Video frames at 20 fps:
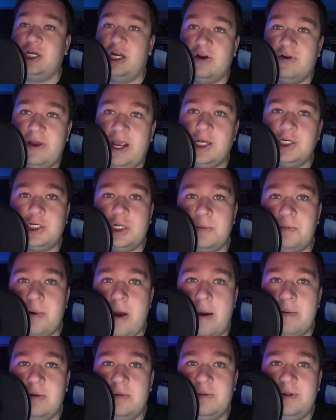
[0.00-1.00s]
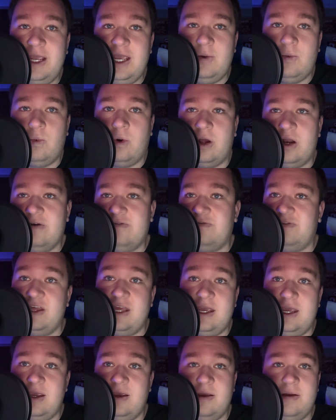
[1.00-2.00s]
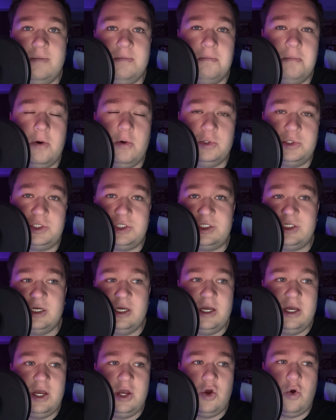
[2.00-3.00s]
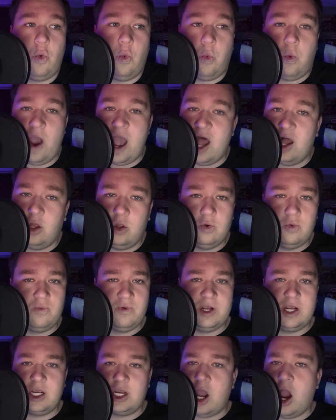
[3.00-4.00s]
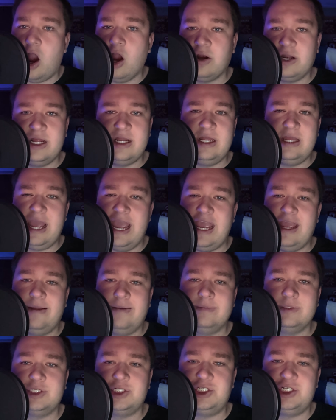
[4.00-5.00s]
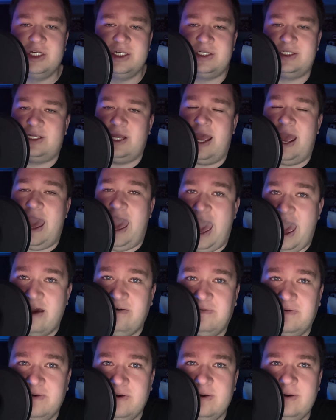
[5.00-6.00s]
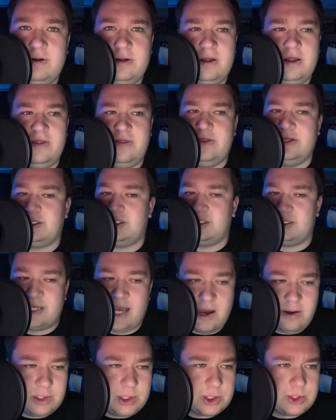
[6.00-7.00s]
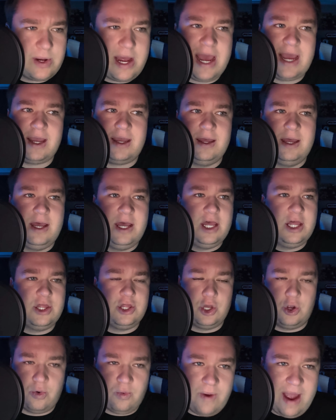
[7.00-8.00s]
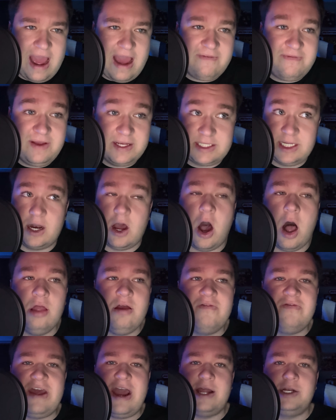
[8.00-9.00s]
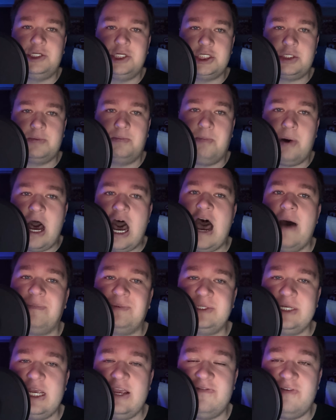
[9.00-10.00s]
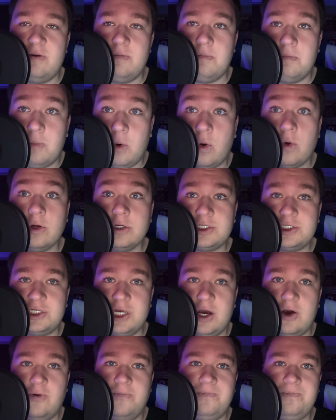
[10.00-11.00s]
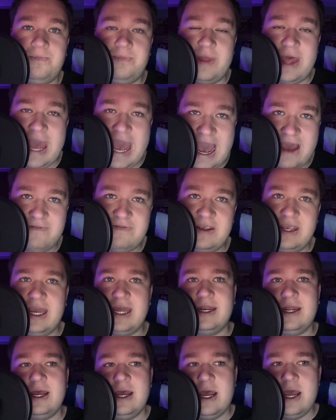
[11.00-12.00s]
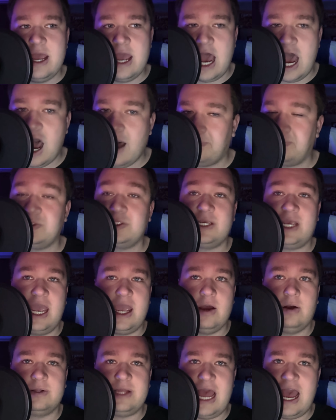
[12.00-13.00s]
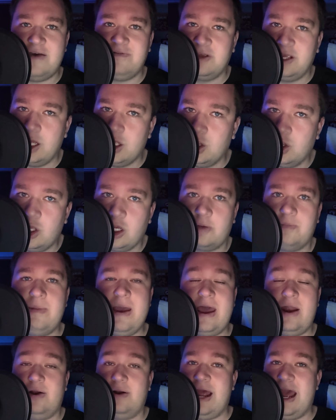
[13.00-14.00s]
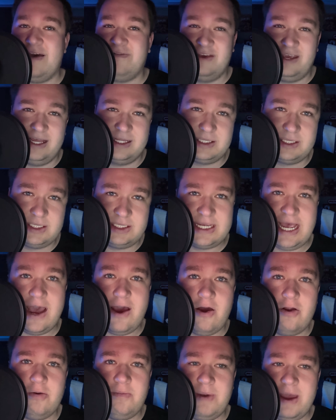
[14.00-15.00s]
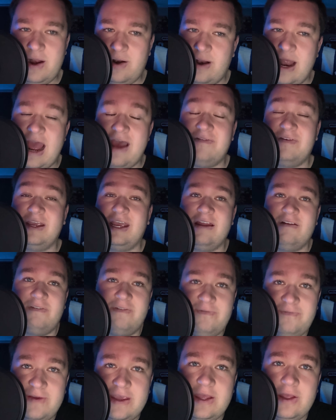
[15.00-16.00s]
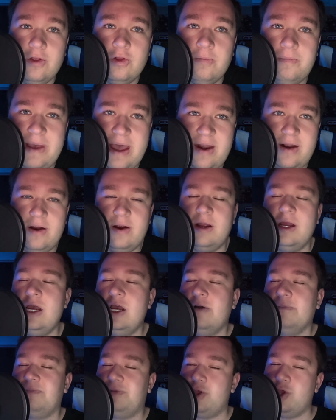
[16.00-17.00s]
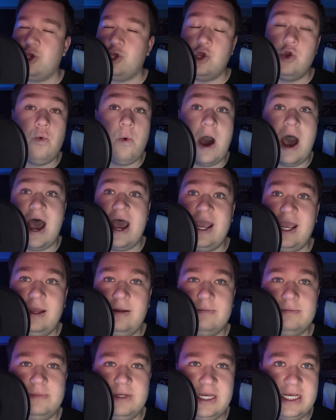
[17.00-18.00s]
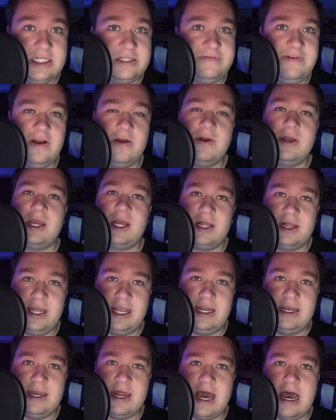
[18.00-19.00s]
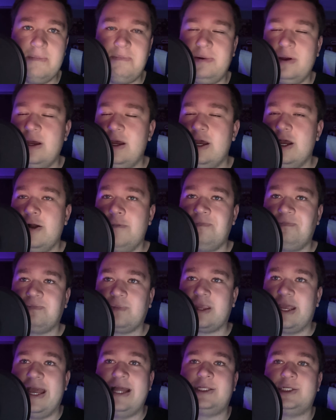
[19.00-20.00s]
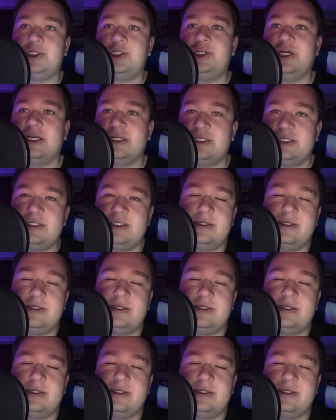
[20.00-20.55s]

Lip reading: my generation, probably, and one of the most well-regarded games just ever. The soundtrack, the graphics, and all of that just pops even more so, having it upscaled, having it look better, having it sound better, having it feel better. The UI is very cleaned up. It's